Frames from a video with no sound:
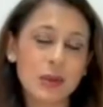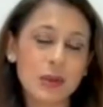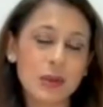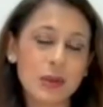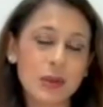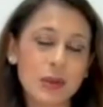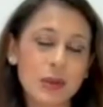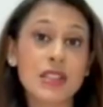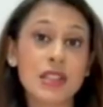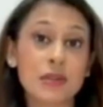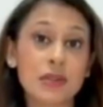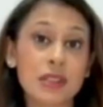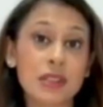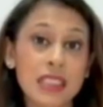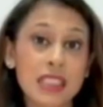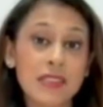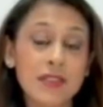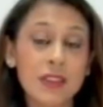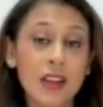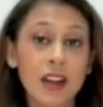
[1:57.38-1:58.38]
allows the
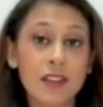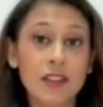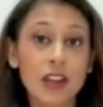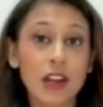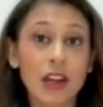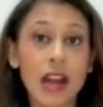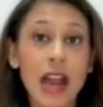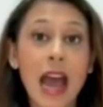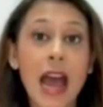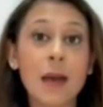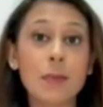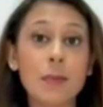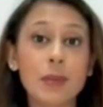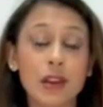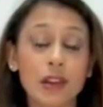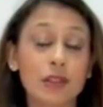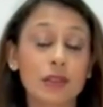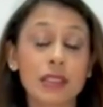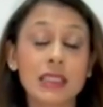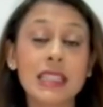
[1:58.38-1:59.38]
relief of your
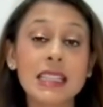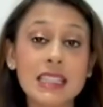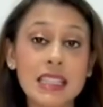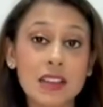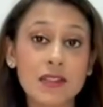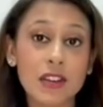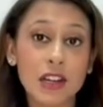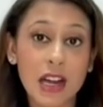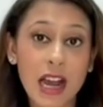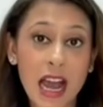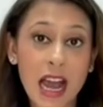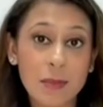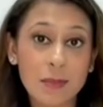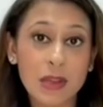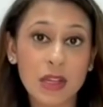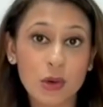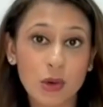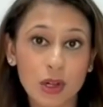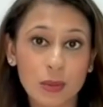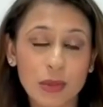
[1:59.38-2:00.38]
release of your
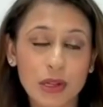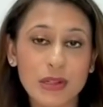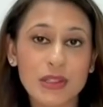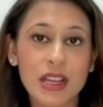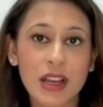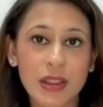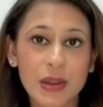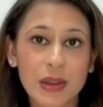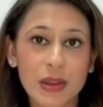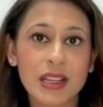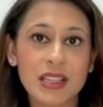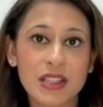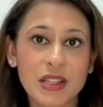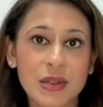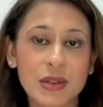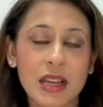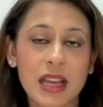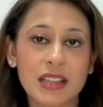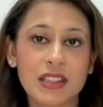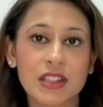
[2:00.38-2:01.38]
happy hormones, otherwise
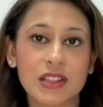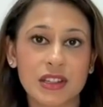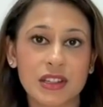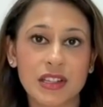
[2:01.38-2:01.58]
known as your